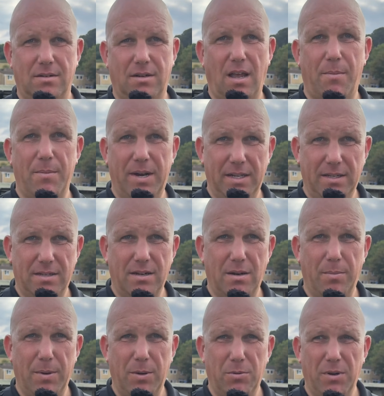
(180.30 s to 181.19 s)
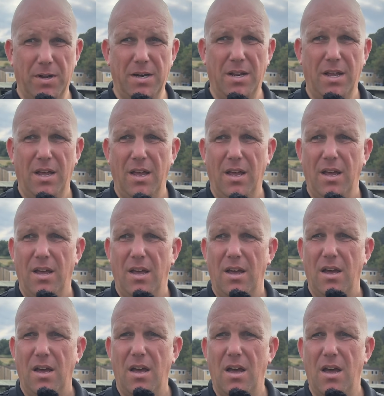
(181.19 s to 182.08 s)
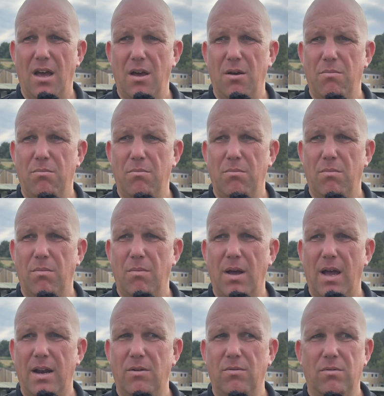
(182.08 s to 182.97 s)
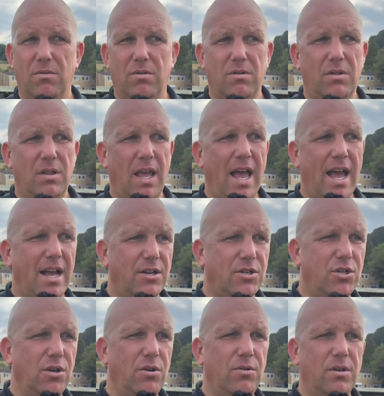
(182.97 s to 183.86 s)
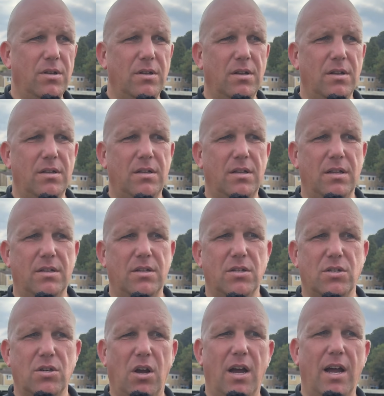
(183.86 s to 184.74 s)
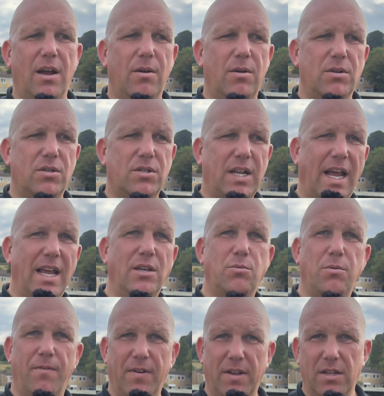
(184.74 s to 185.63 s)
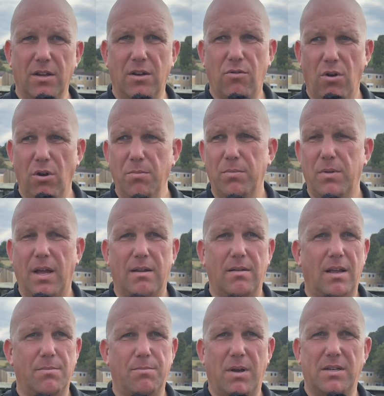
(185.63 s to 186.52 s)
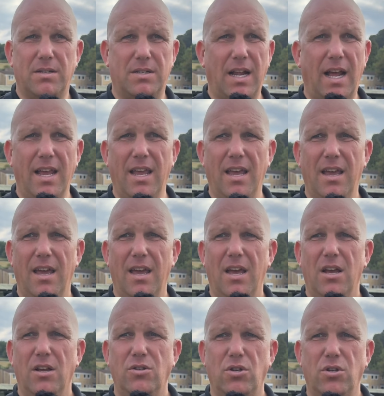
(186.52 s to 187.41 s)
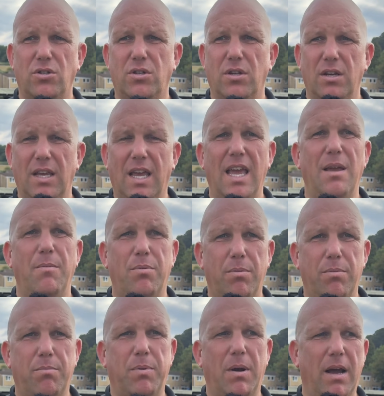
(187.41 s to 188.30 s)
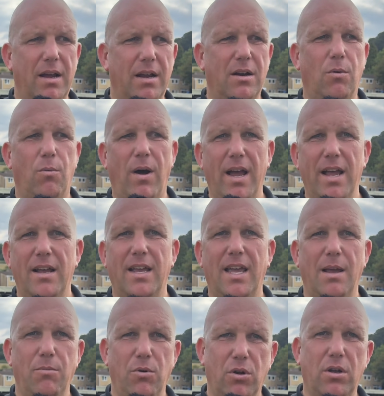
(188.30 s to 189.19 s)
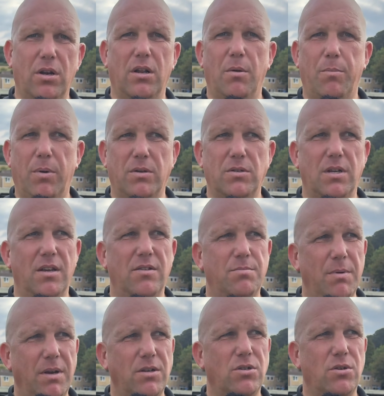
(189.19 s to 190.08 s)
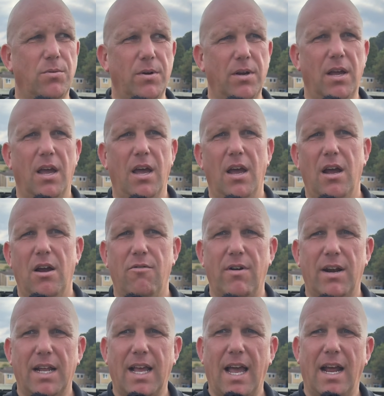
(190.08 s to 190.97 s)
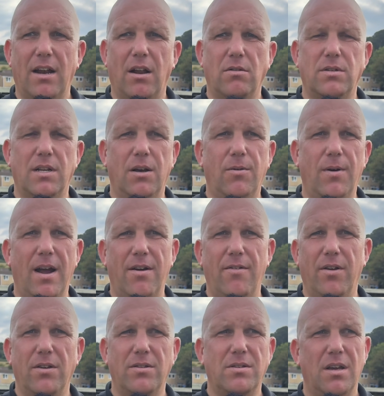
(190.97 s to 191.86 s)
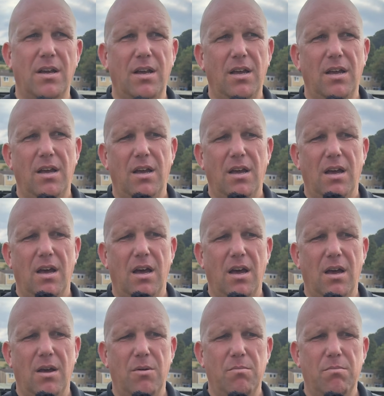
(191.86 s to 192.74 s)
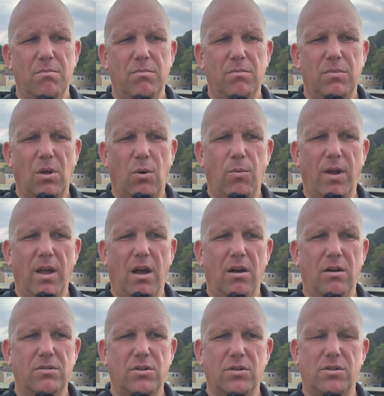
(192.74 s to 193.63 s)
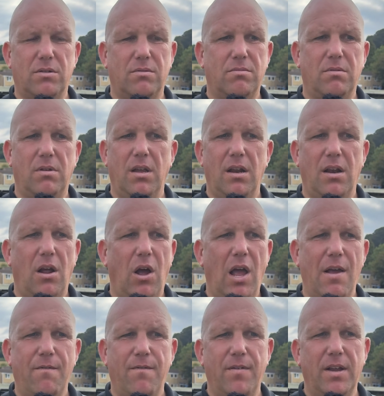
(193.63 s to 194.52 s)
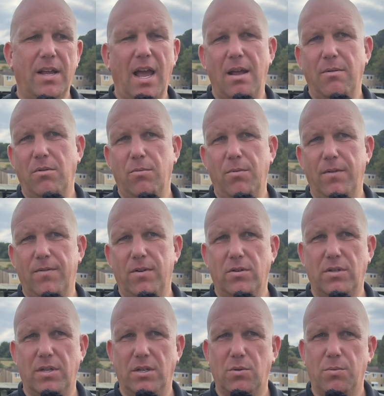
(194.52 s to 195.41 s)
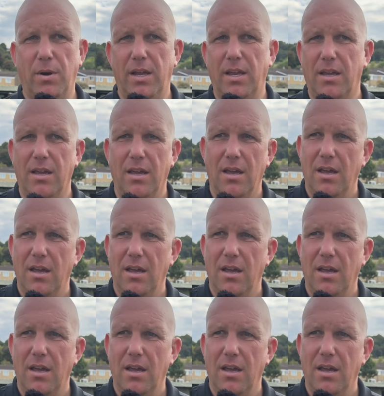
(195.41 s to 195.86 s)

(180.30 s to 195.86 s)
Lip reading: coming into the building, and the attitude and the desire stays within the group. That must stay, just to keep plugging away and keep looking at the positives, make sure we eradicate those little areas that we are just, every game that we've lost this week,